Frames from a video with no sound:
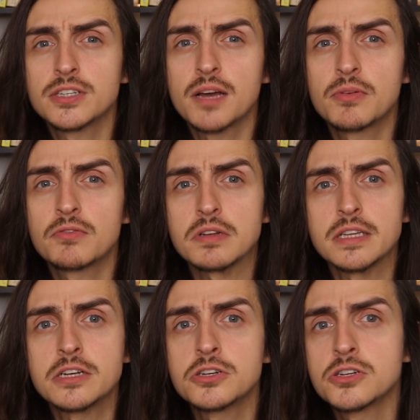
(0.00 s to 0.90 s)
type of
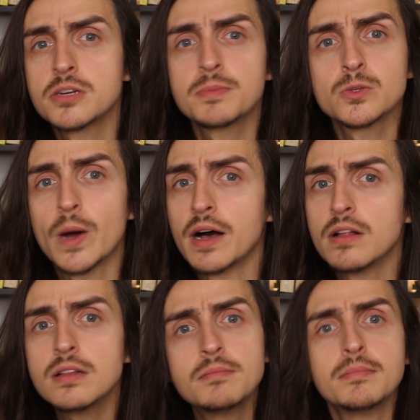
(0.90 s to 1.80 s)
relationship as
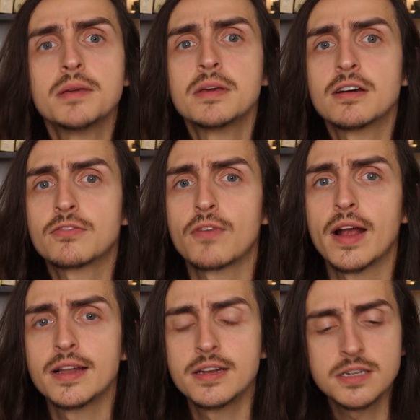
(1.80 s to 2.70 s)
well. Maybe a
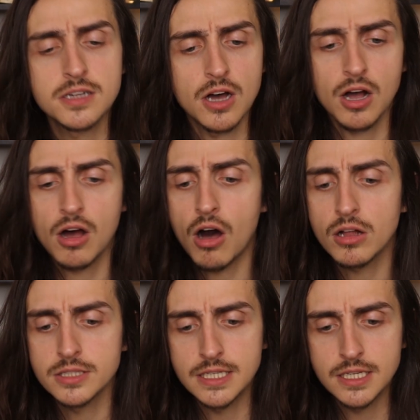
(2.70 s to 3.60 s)
friend, a
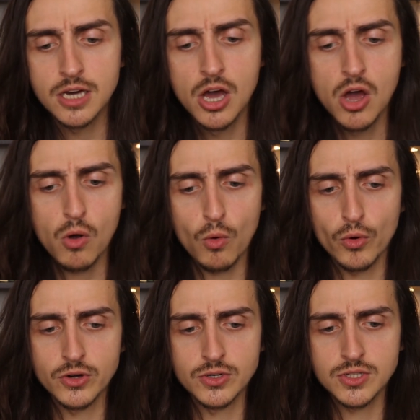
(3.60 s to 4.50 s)
colleague, or